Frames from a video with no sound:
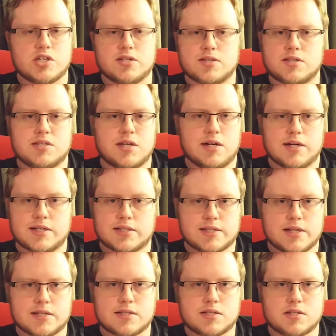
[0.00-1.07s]
Jesus didn't
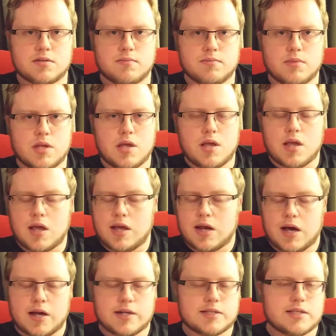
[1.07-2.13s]
exist. And
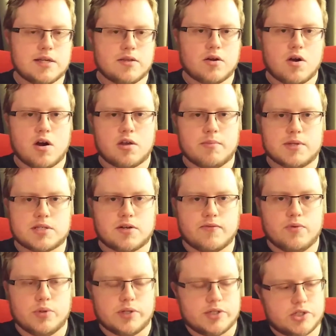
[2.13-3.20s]
honestly, their arguments are
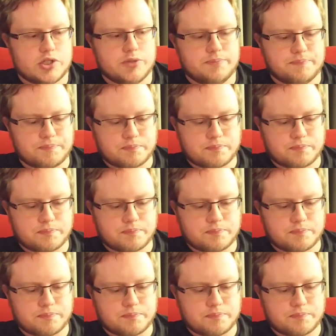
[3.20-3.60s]
foolish.